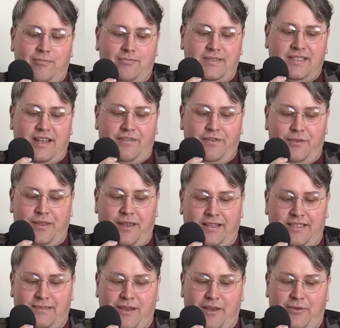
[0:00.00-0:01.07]
said a few
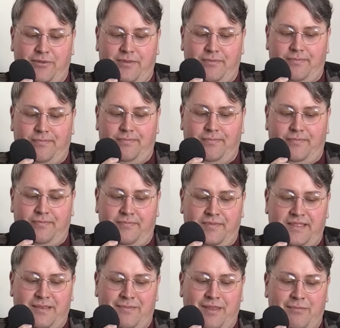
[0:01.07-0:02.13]
things about
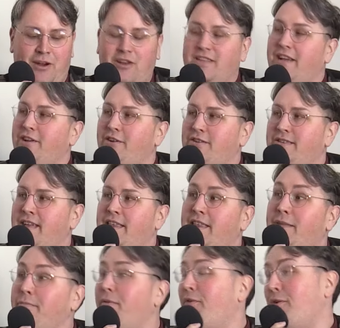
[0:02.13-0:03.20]
some of the bartenders, and
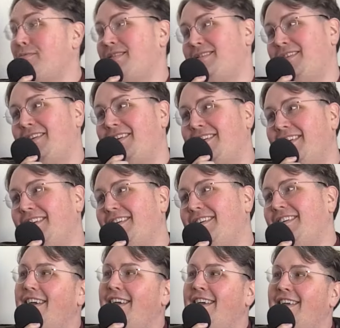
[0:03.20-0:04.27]
then performed the song.
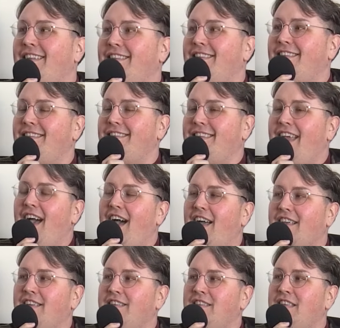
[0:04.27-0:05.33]
And yeah,
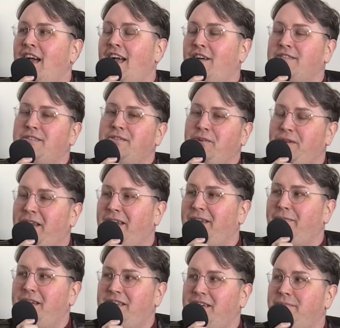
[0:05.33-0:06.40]
I also donated
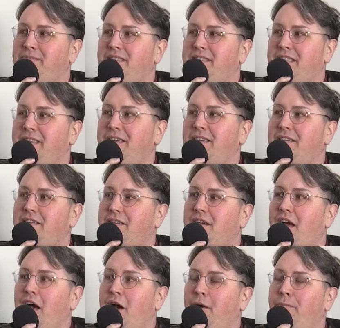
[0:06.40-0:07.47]
my tips to the
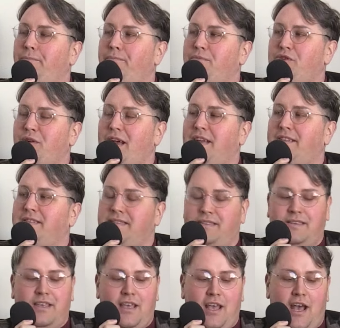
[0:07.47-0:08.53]
trans
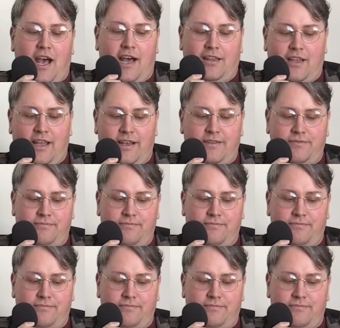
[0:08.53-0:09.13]
hotline.